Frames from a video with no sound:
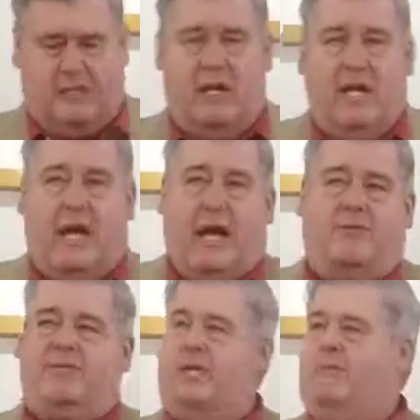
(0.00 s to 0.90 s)
And I
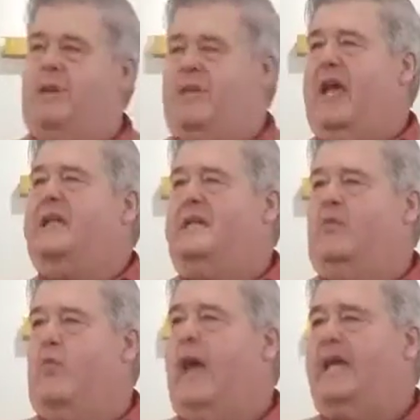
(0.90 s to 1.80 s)
was thinking about the idea
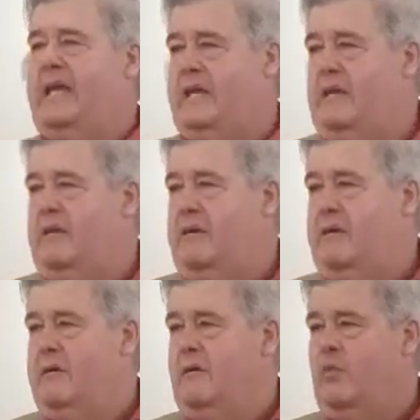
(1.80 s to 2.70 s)
of waiting.
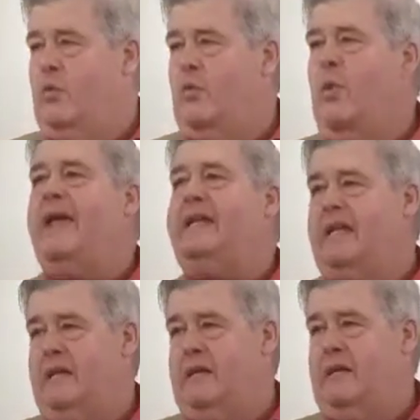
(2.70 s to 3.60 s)
We're
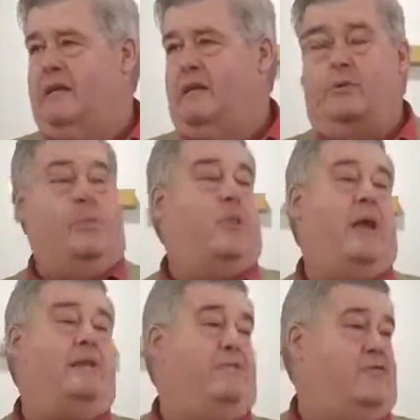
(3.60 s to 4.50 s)
waiting. We've been
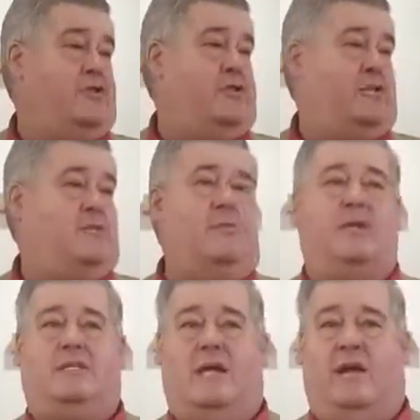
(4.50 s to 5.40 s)
waiting for 6
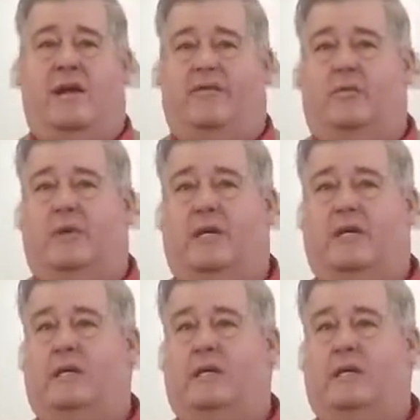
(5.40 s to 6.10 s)
months now, haven't we?